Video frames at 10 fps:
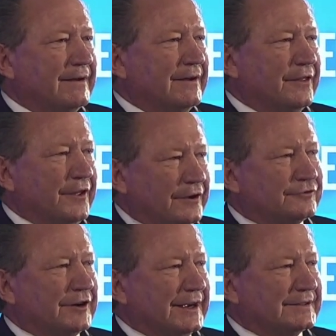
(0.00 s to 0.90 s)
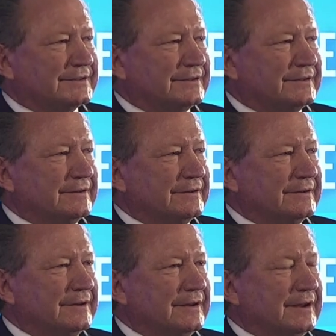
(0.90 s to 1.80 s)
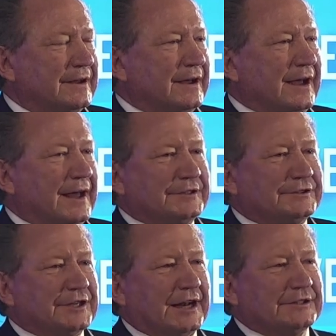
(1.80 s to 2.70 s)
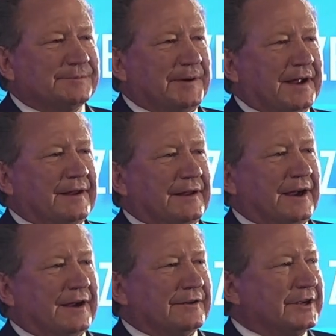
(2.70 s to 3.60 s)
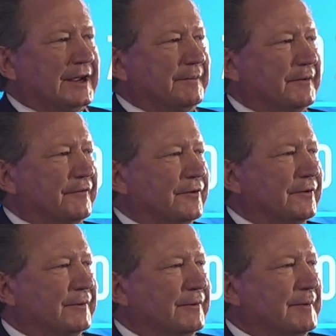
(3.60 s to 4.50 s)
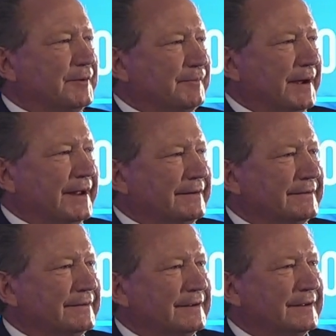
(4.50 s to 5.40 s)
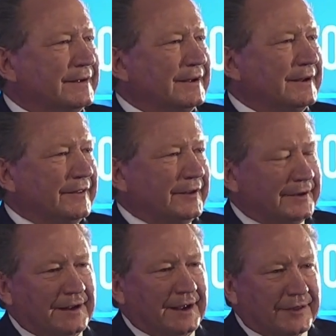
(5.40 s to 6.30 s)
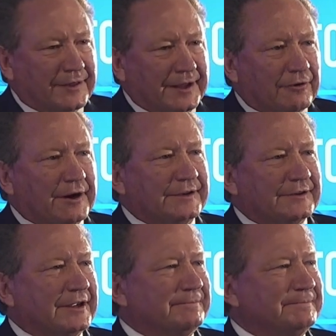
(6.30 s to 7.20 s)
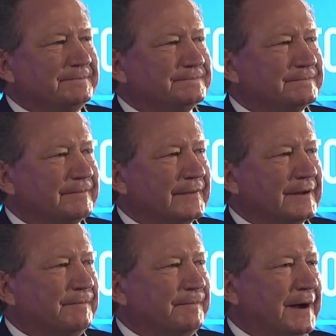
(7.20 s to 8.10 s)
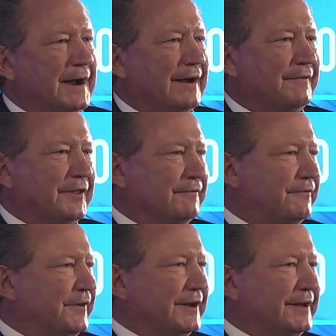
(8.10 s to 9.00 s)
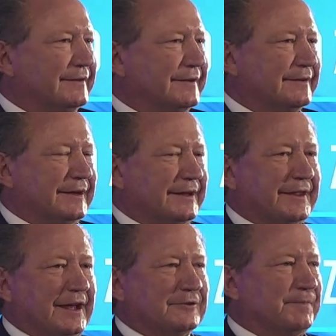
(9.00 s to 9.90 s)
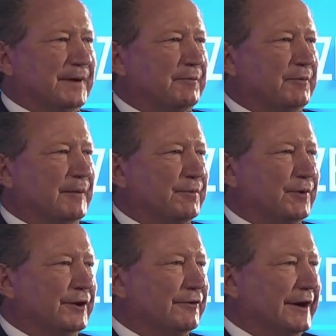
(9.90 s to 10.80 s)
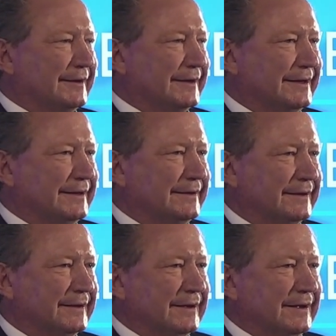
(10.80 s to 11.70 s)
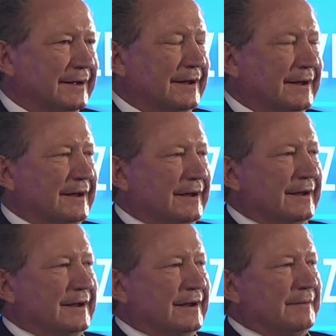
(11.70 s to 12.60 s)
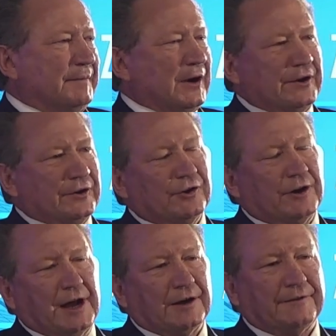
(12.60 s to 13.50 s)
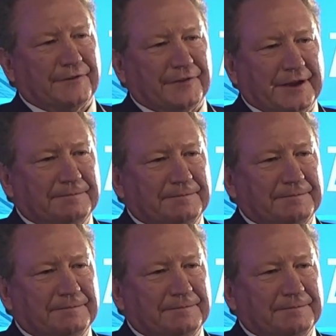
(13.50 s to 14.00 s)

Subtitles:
Those trucks. And I challenged my young team of women and men, the green team, part of the 15, 16,000 people we employ directly, but only 200 of them,